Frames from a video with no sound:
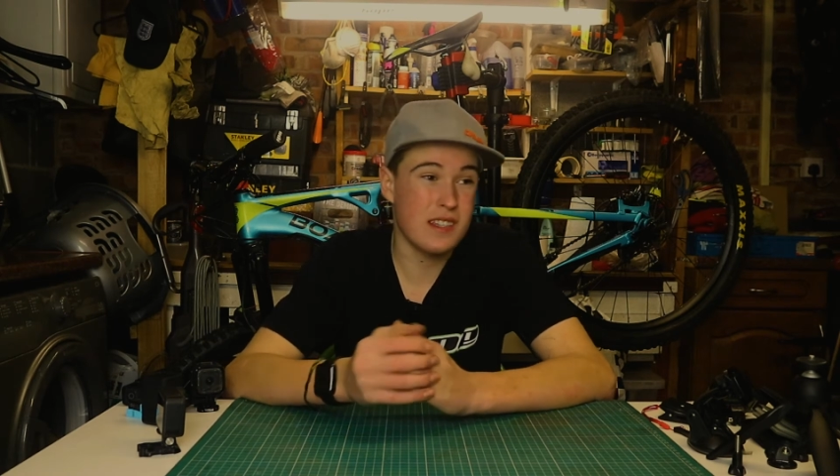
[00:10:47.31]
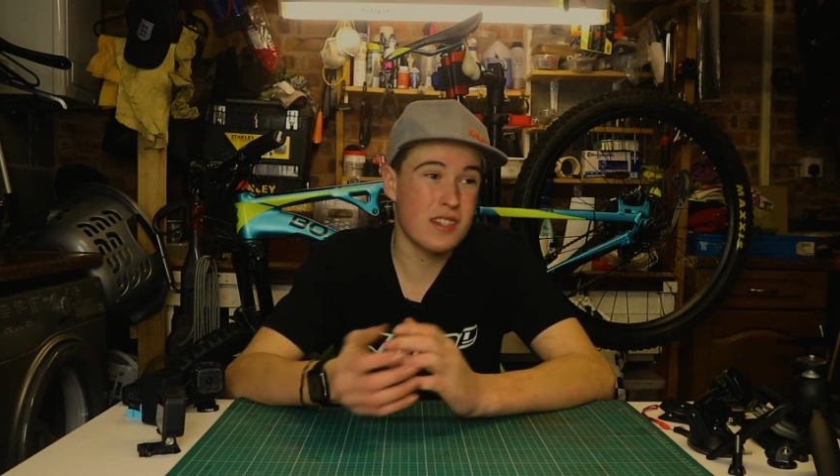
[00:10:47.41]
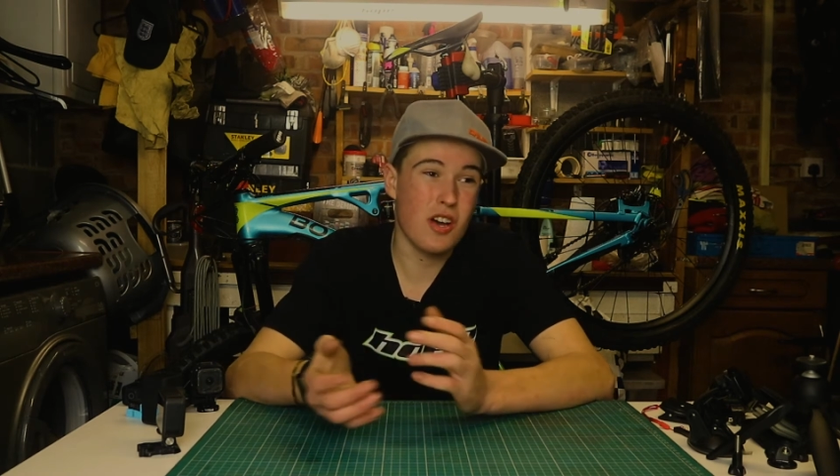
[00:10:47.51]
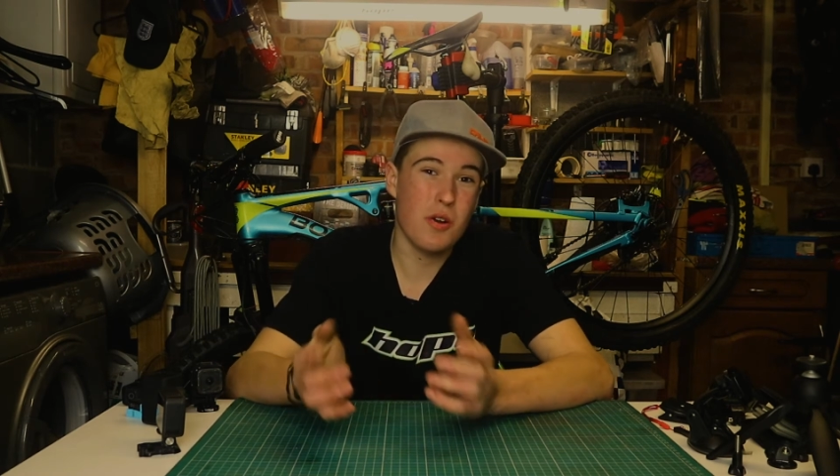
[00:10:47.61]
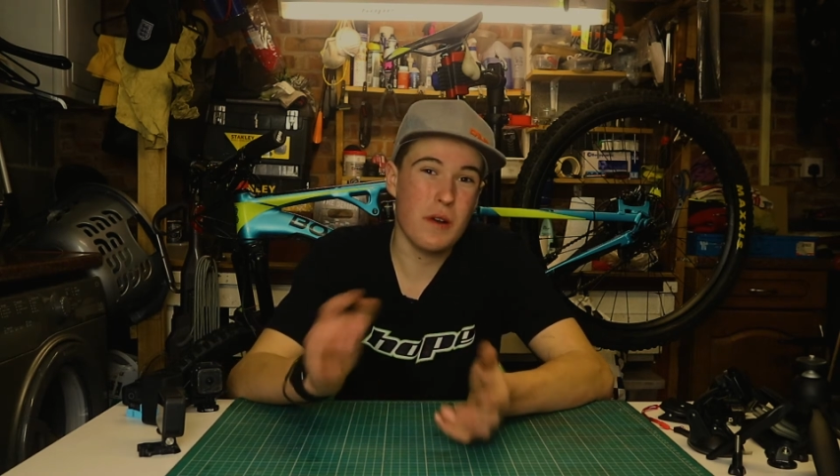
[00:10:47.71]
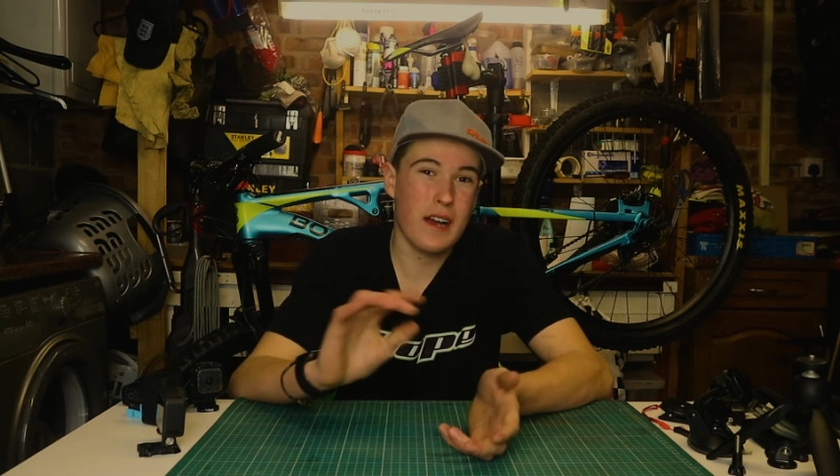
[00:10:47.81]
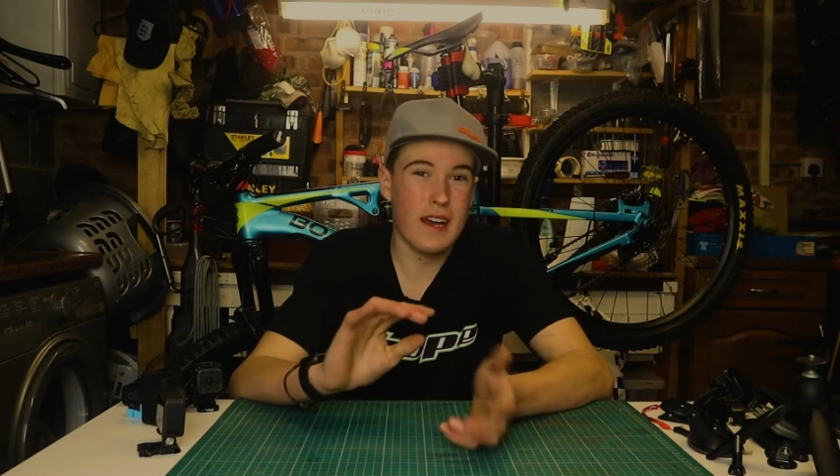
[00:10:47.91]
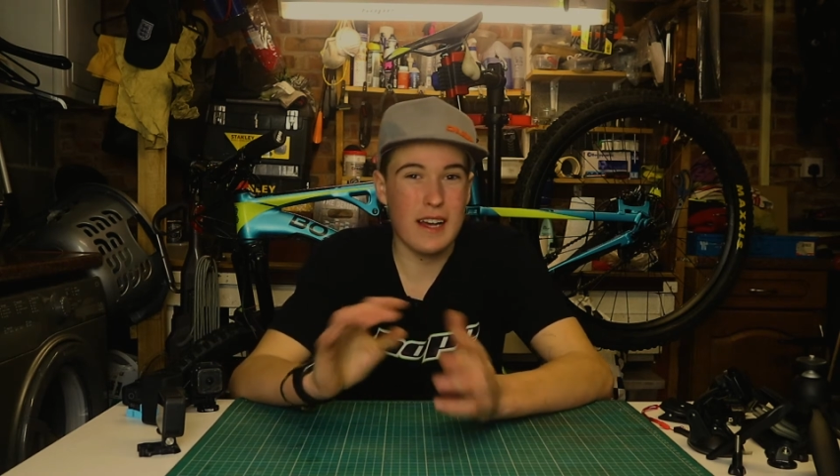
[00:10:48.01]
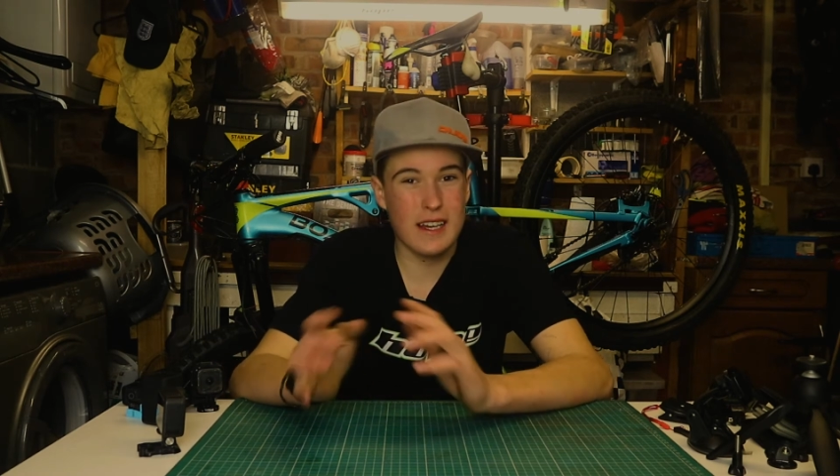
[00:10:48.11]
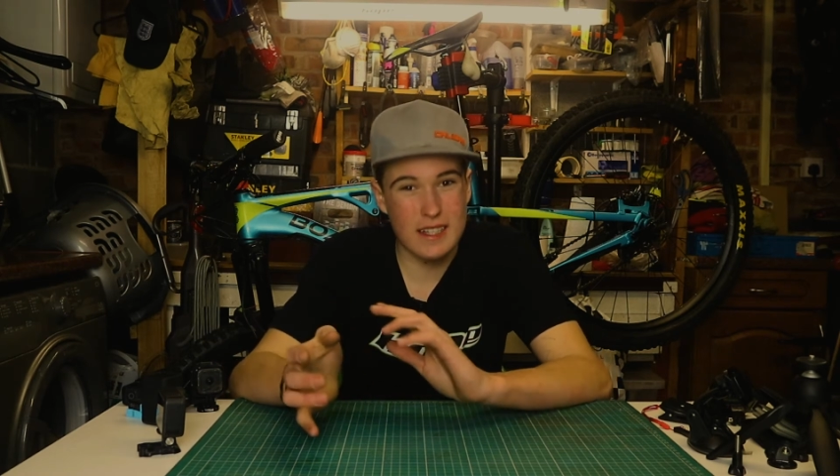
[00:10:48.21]
So
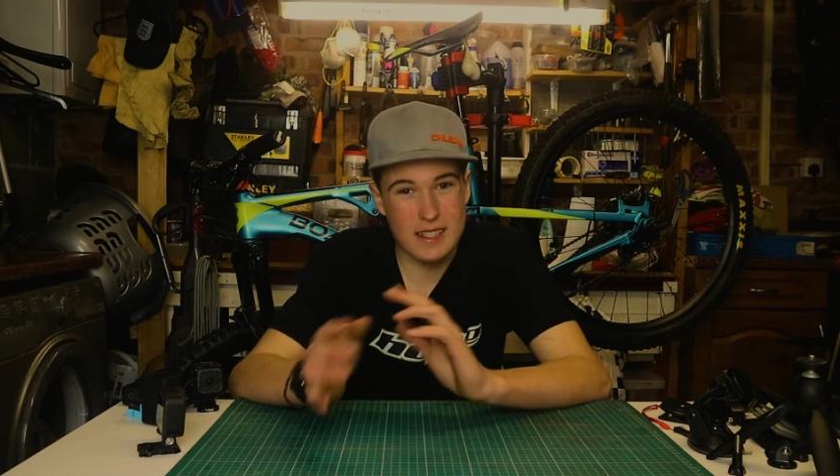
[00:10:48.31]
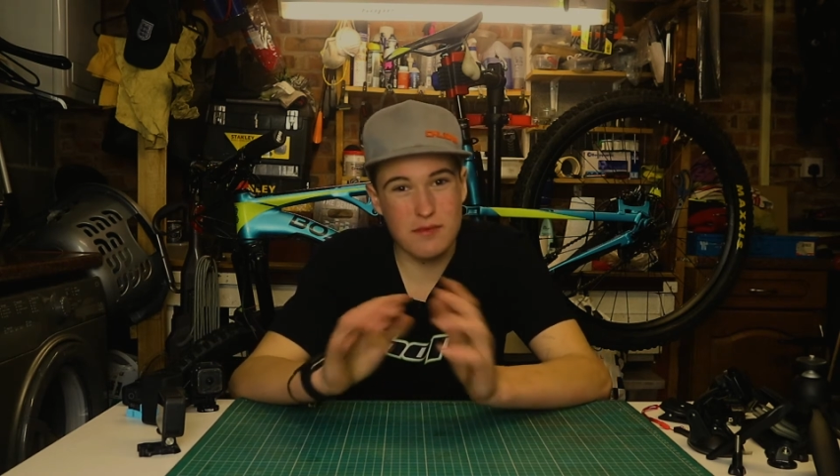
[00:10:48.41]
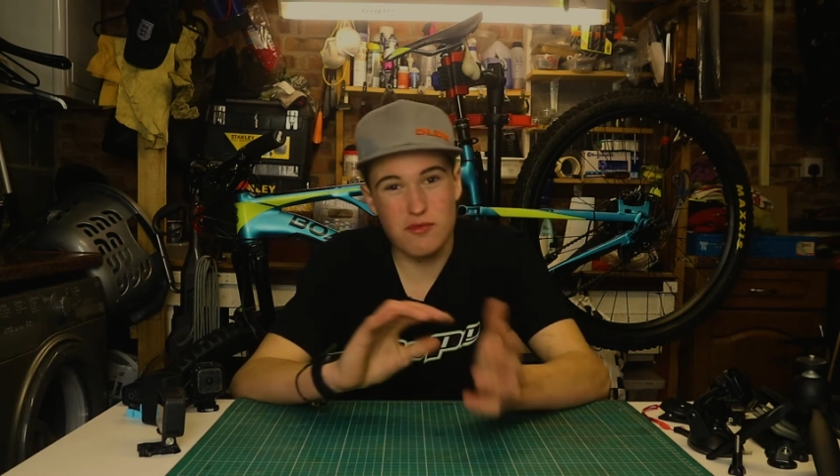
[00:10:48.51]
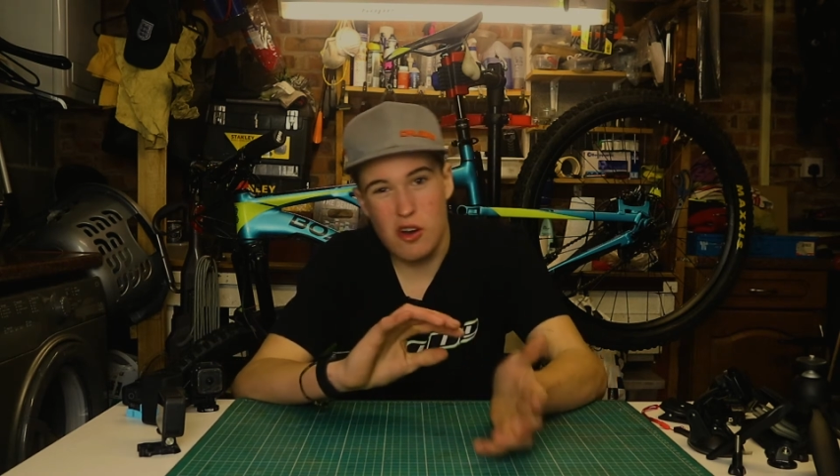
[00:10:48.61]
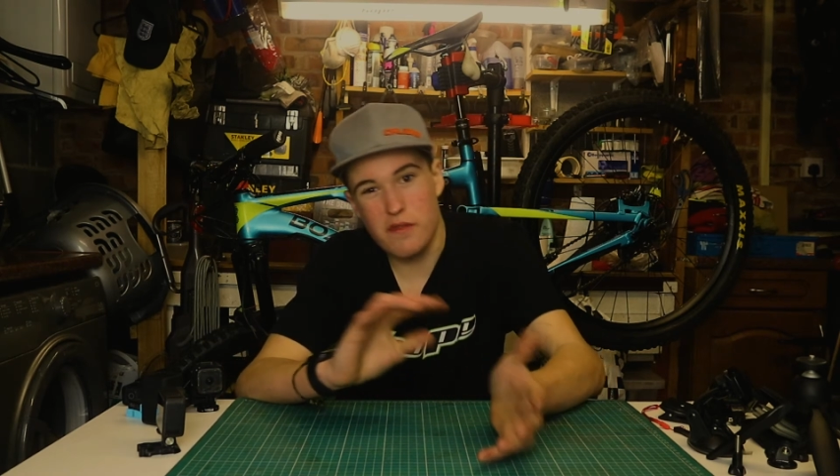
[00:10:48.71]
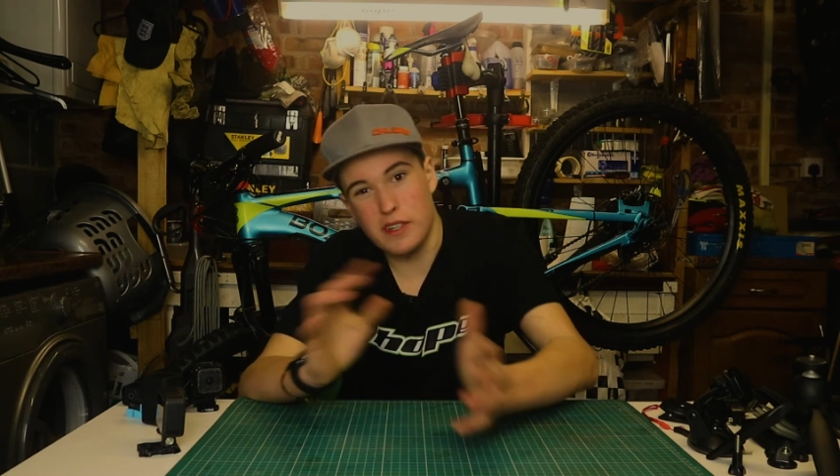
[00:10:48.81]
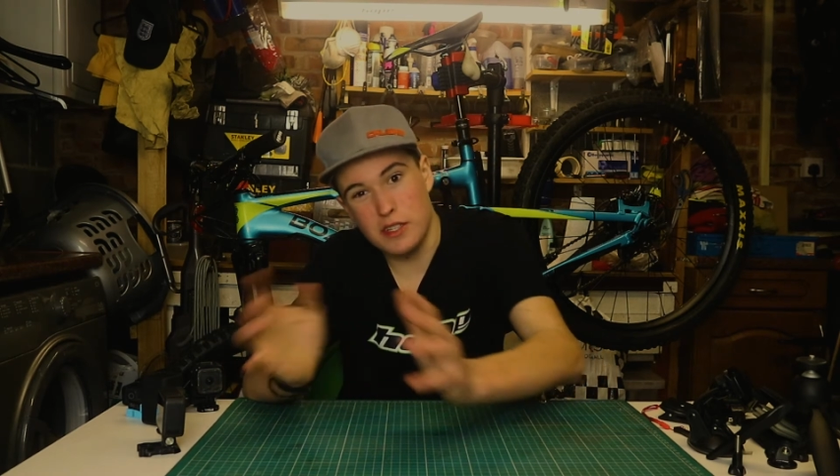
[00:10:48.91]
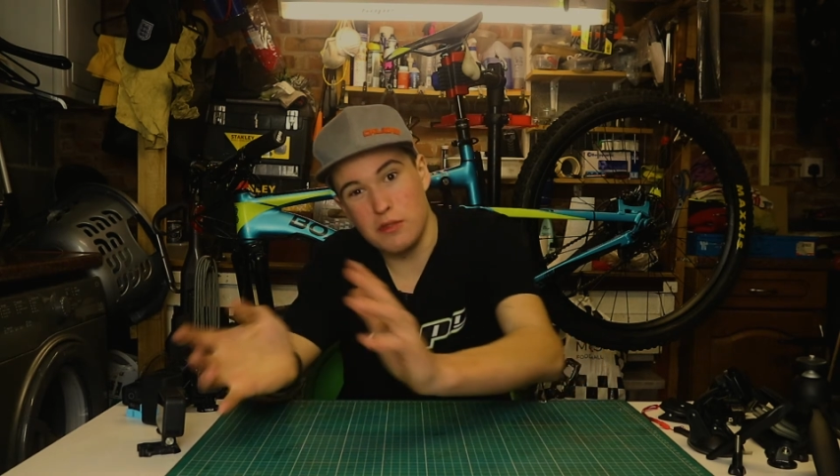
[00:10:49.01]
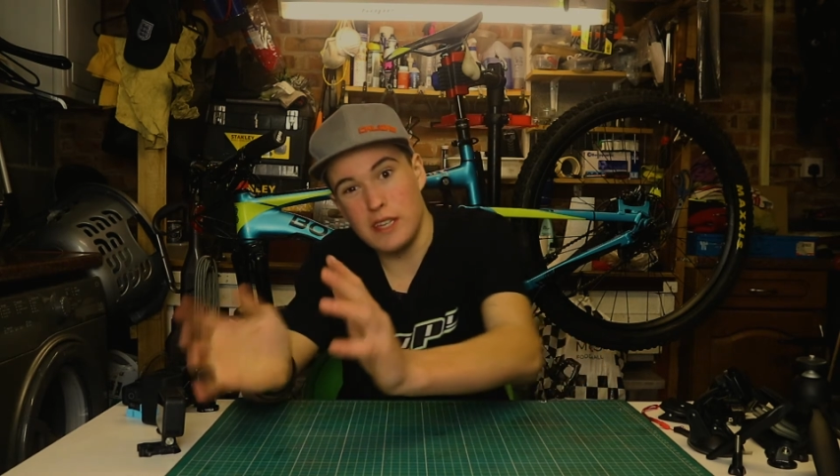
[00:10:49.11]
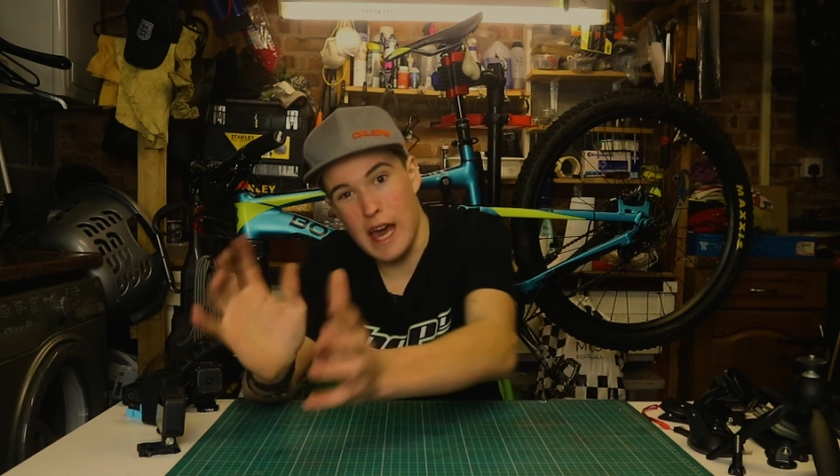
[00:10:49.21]
I'd rather
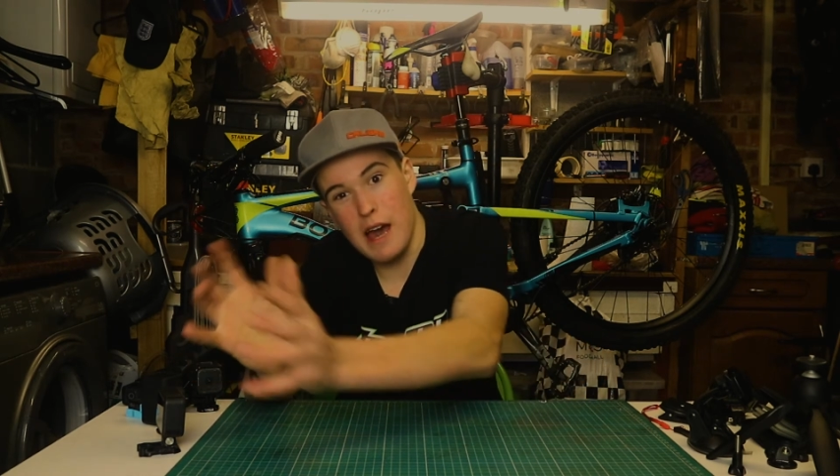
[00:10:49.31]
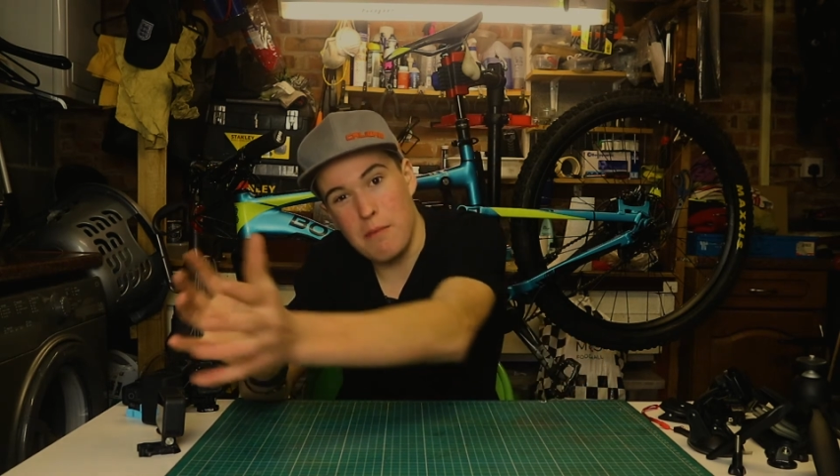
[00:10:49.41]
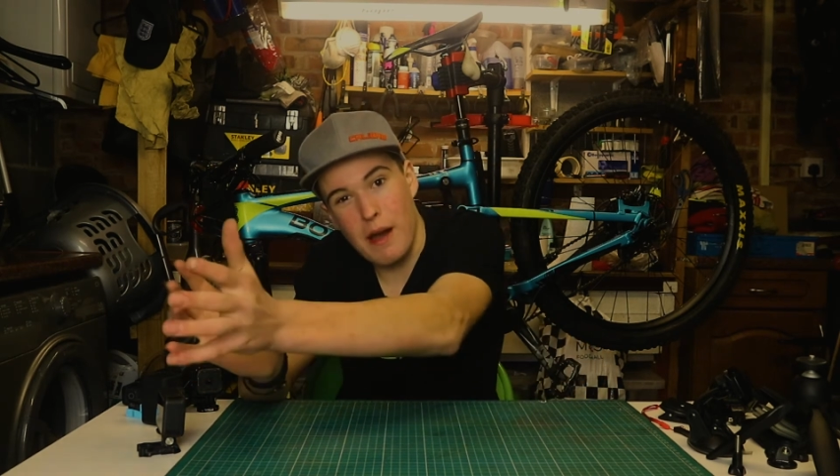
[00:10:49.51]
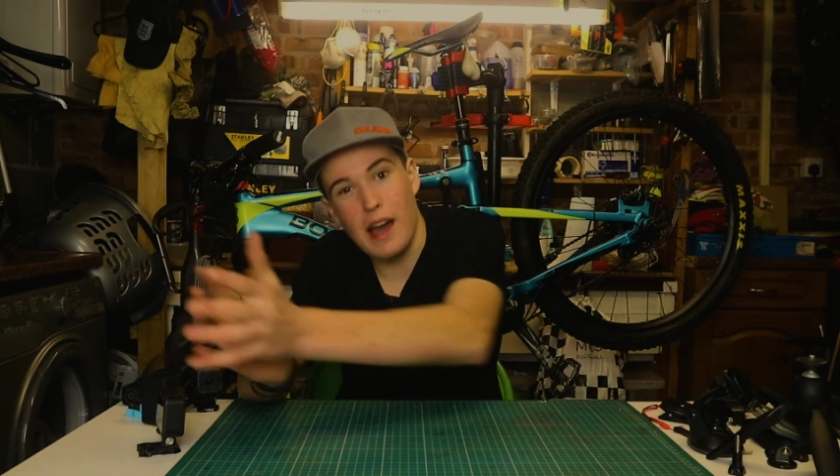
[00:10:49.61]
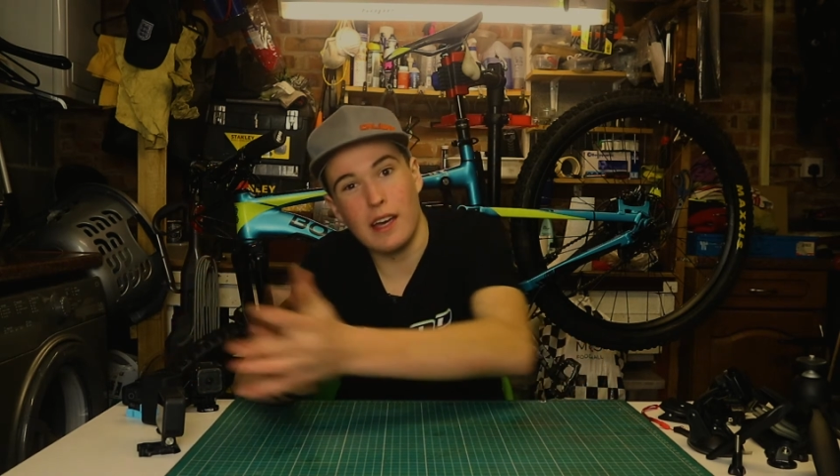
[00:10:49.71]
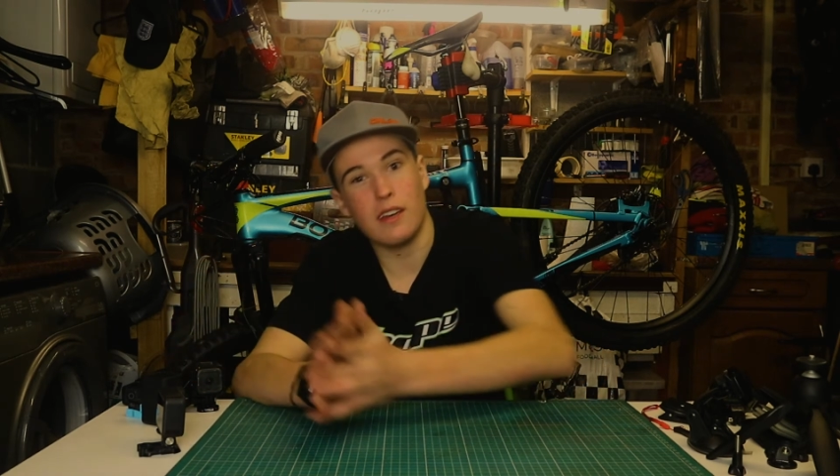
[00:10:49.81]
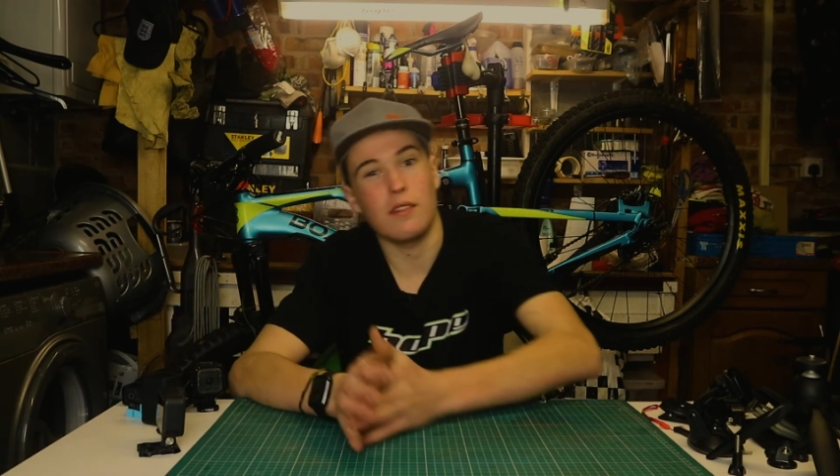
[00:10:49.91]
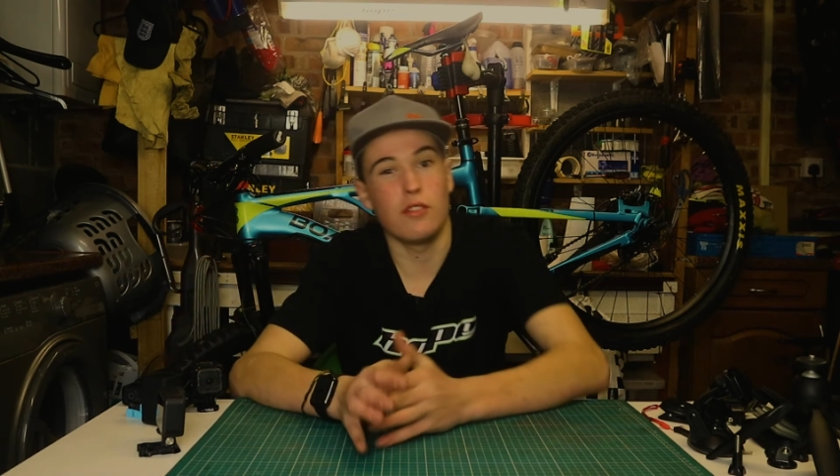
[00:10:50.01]
you get a Mac,